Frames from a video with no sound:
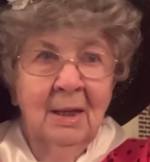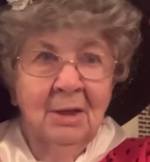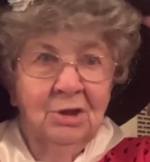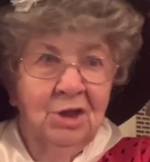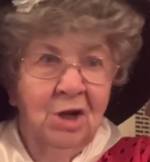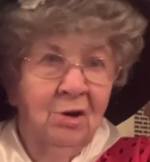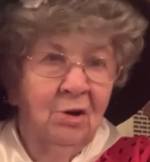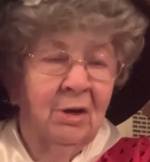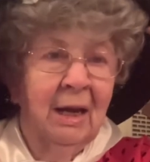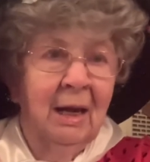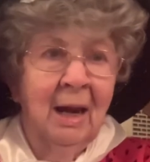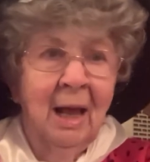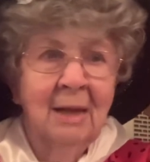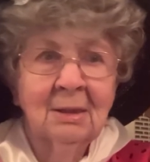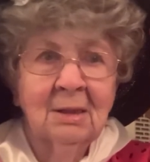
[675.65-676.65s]
Jared,
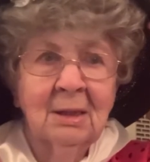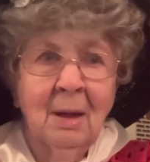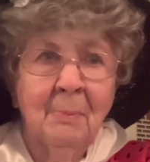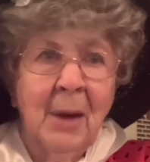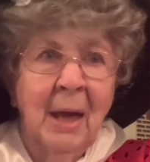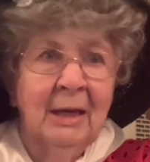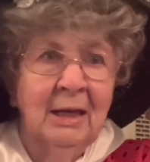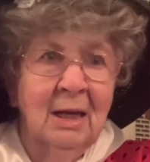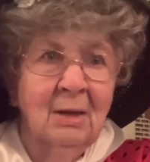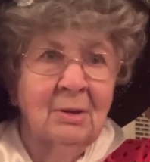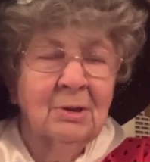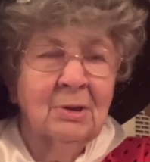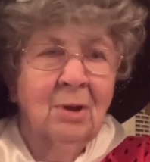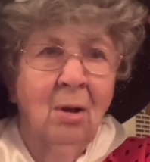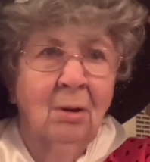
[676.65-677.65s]
and I somebody else
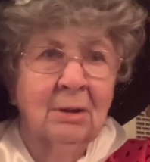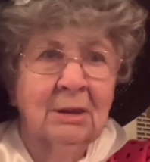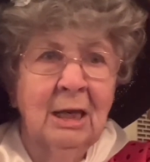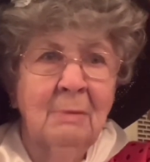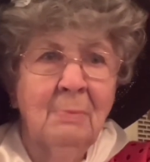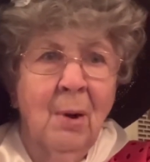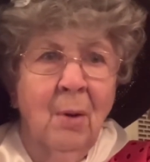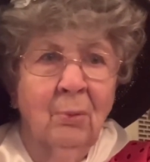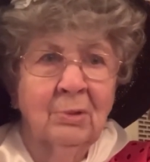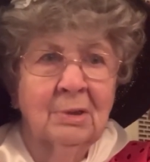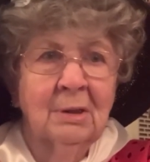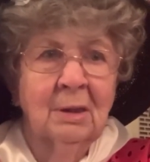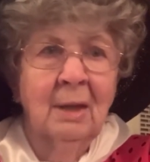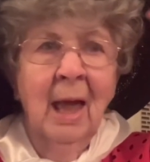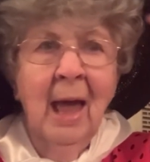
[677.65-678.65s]
called
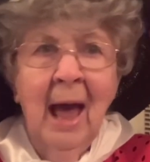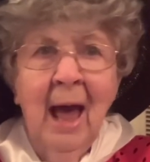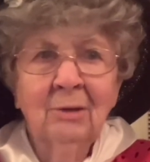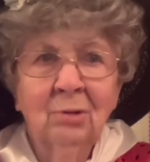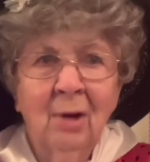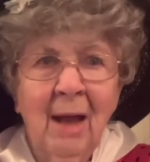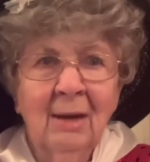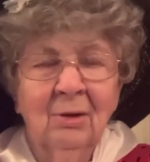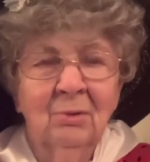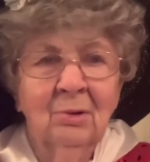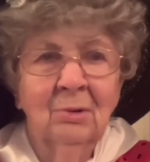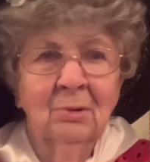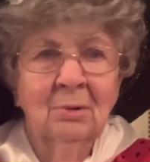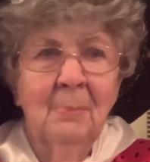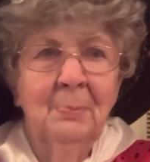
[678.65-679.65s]
T-Bones. I tried to
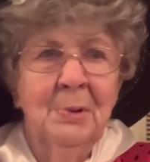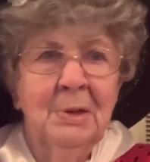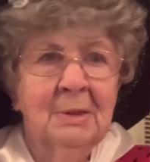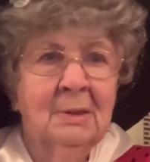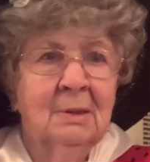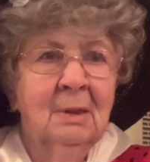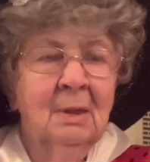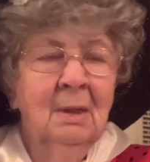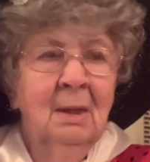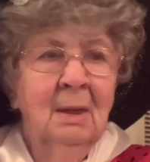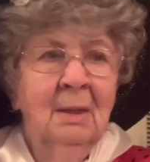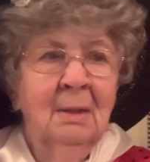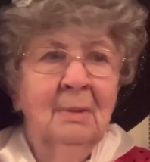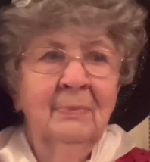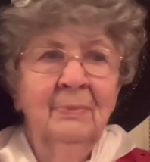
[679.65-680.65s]
look up his
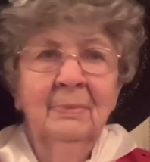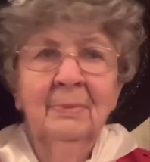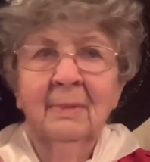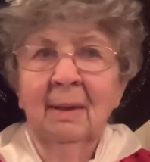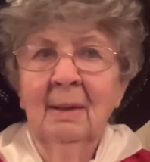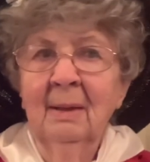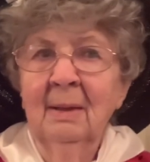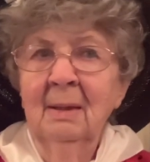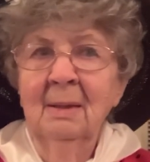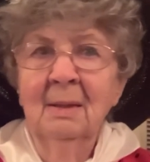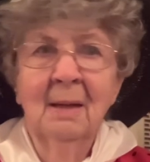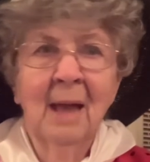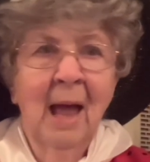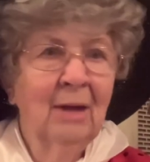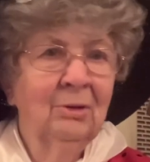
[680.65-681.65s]

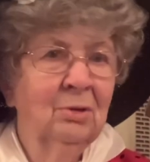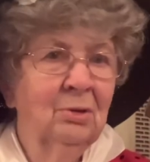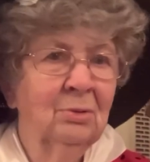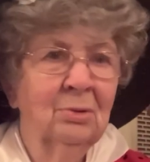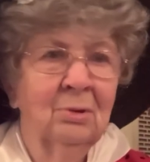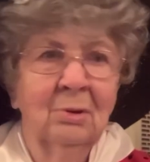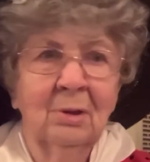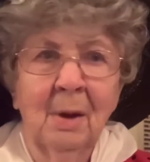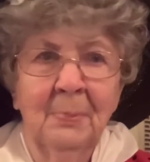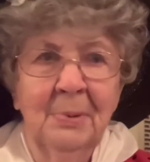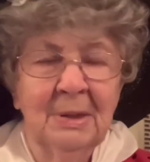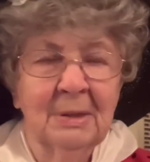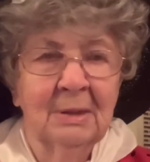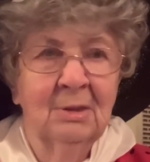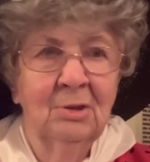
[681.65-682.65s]
I couldn't look up
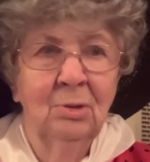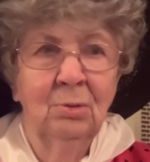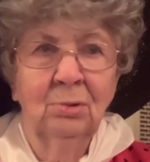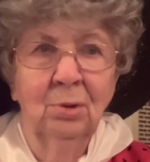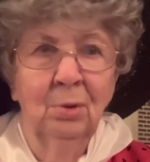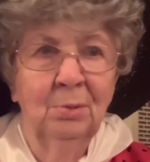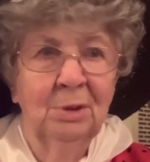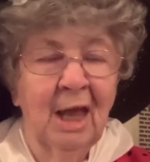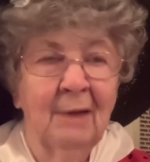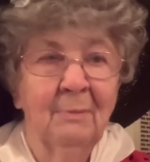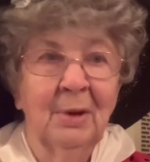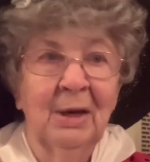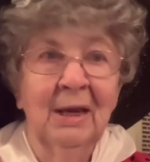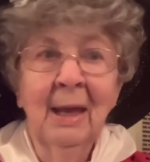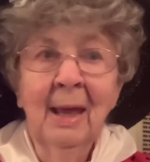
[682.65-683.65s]
his YouTube thing,
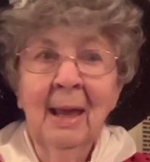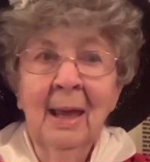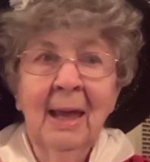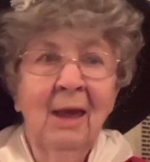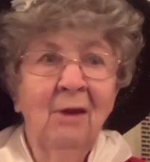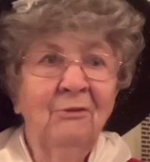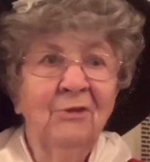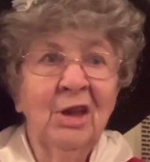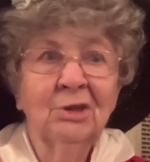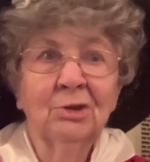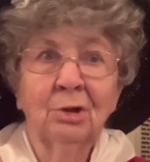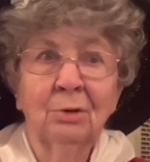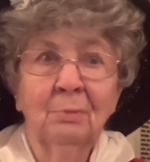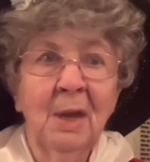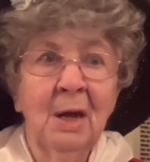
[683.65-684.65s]
but he
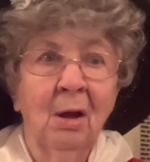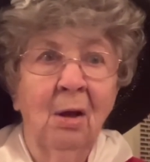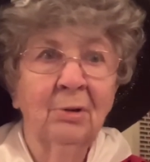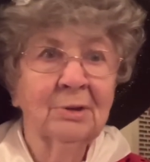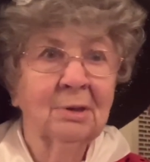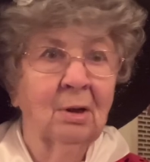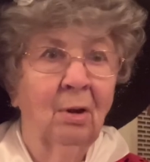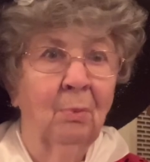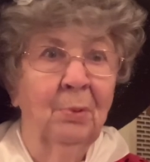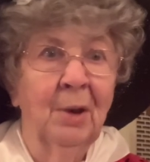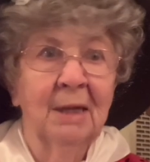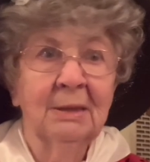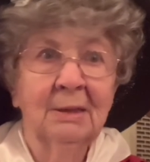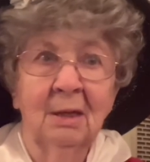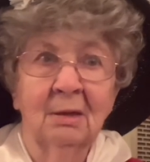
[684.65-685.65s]
featured me also.
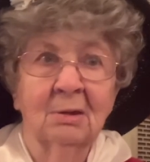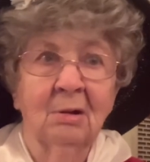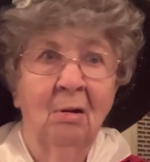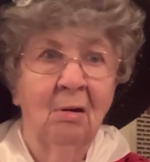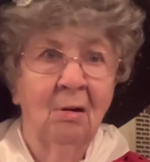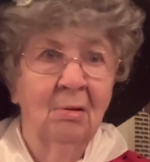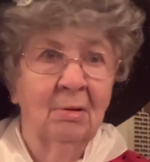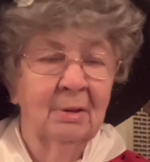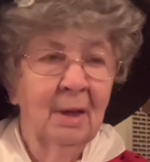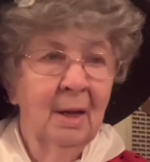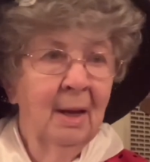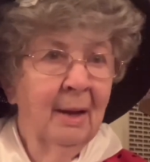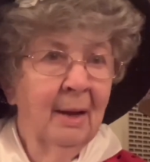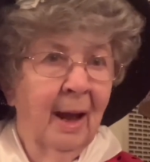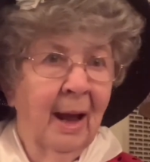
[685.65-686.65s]
Bless his heart.
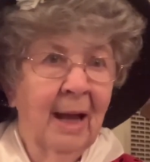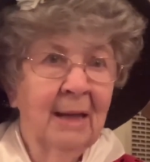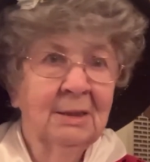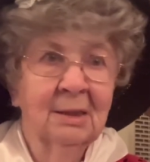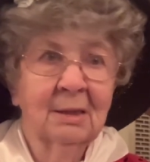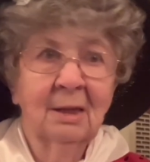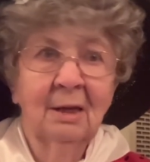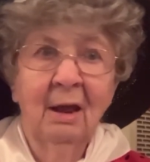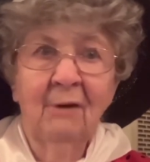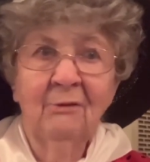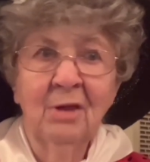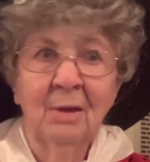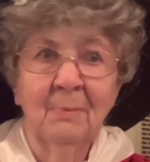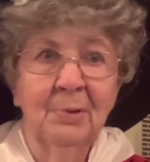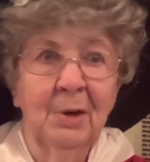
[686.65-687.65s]
I just love
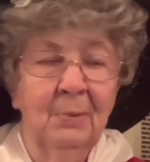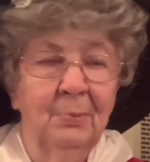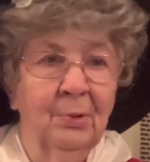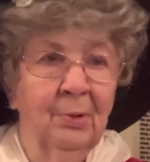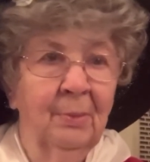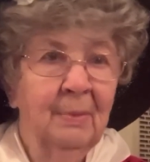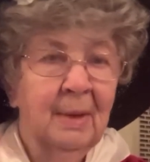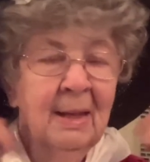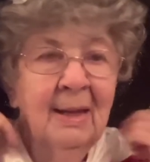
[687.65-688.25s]
them people.